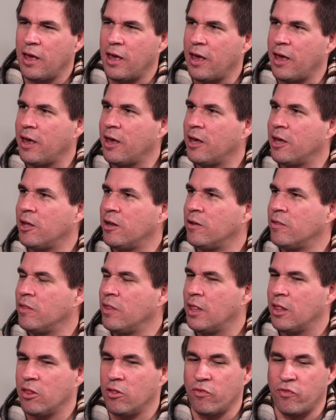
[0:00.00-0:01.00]
And
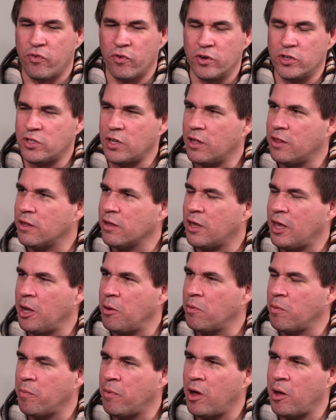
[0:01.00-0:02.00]
the first thought that
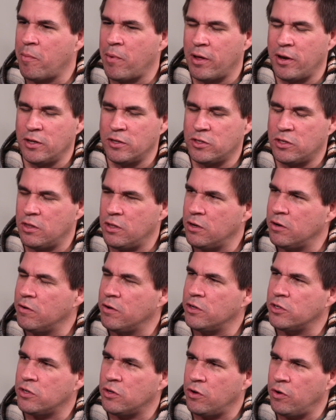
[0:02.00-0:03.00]
came to my mind is there
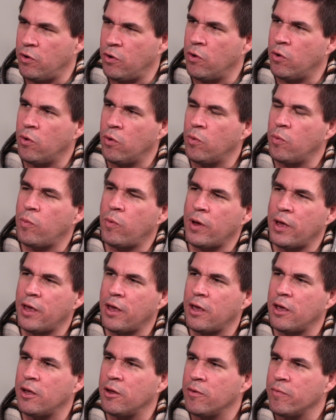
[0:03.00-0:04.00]
is no
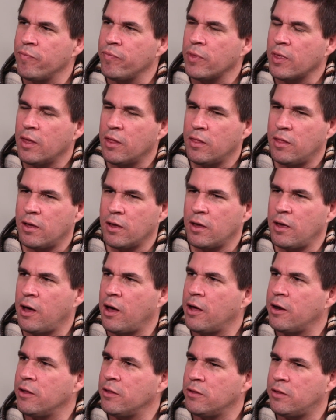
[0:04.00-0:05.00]
way that
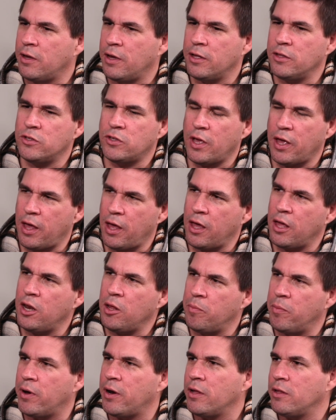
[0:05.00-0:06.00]
God intends
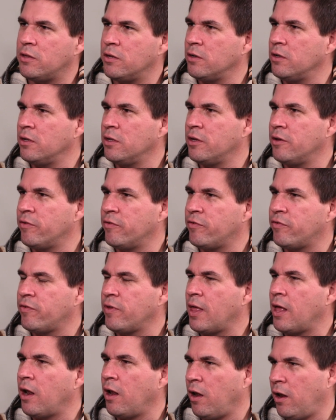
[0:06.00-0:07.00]
anybody to live
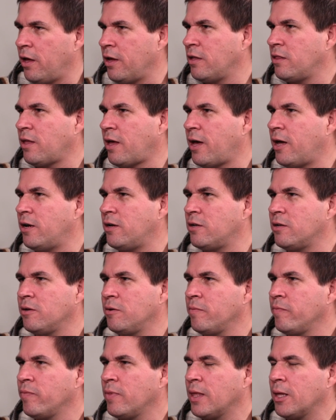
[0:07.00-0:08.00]
like that.
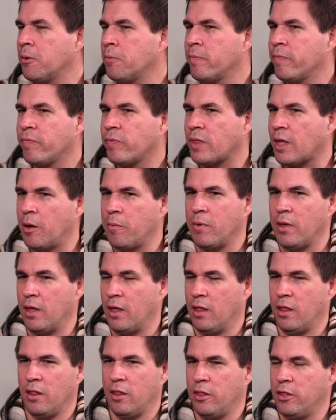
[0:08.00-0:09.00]
I
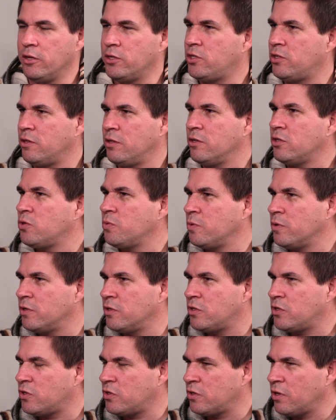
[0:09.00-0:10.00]
mean, this
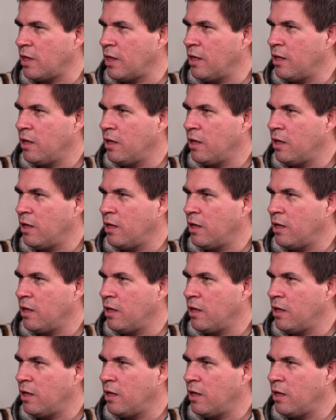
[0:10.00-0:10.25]
was,